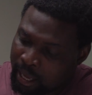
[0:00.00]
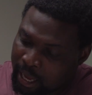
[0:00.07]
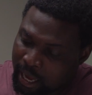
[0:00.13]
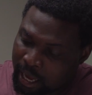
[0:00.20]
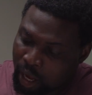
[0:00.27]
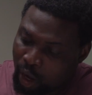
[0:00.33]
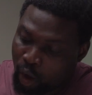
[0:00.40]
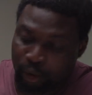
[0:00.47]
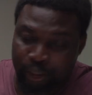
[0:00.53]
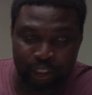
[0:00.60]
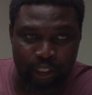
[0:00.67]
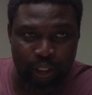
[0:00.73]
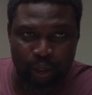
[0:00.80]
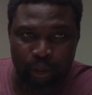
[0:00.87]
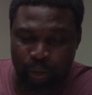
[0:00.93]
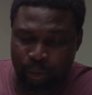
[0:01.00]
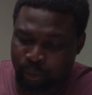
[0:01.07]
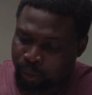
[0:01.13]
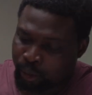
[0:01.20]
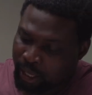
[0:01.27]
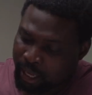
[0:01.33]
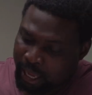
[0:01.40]

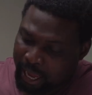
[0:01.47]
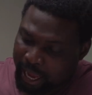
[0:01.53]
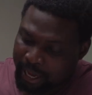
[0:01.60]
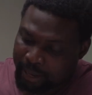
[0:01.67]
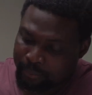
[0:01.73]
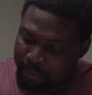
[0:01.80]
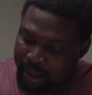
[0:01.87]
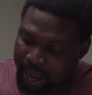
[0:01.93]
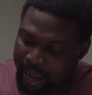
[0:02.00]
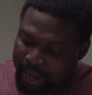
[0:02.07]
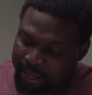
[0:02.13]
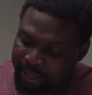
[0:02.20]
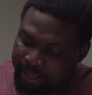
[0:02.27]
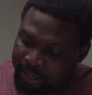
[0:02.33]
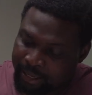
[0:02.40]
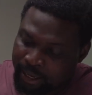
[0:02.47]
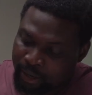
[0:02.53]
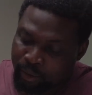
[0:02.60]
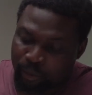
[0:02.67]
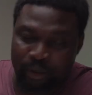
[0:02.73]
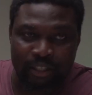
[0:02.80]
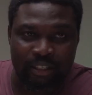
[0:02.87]
audio and mic,
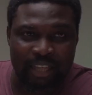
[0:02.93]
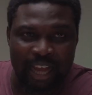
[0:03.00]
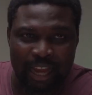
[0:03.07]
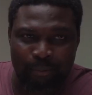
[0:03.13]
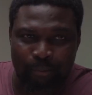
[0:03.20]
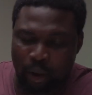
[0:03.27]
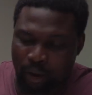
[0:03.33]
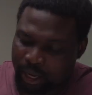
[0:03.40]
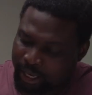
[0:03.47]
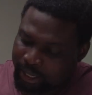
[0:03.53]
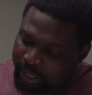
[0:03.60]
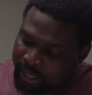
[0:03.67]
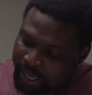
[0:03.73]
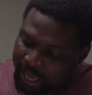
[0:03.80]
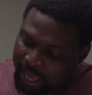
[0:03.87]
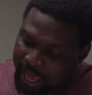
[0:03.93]
restart button,